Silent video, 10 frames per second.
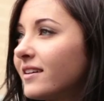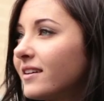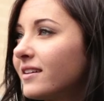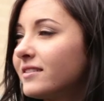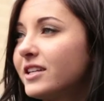are
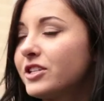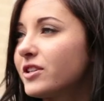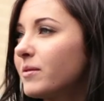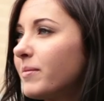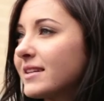when people teach
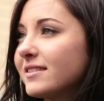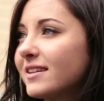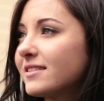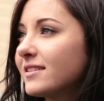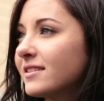you the best
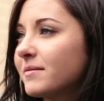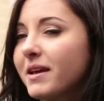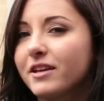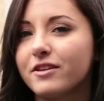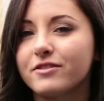lessons, exactly.
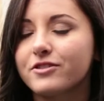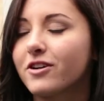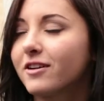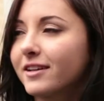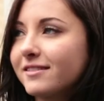make you the
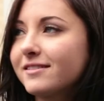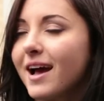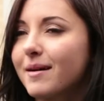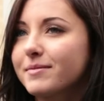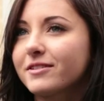strongest.
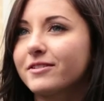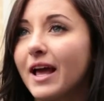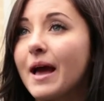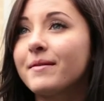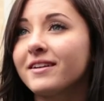Right.
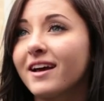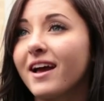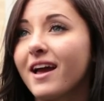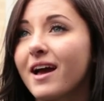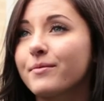Absolutely, so I, and
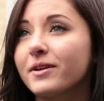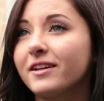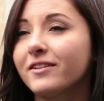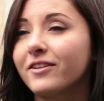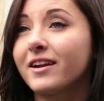I, I
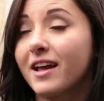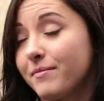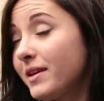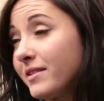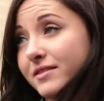really learned
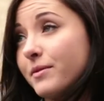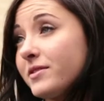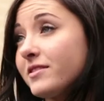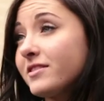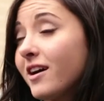it's it was. All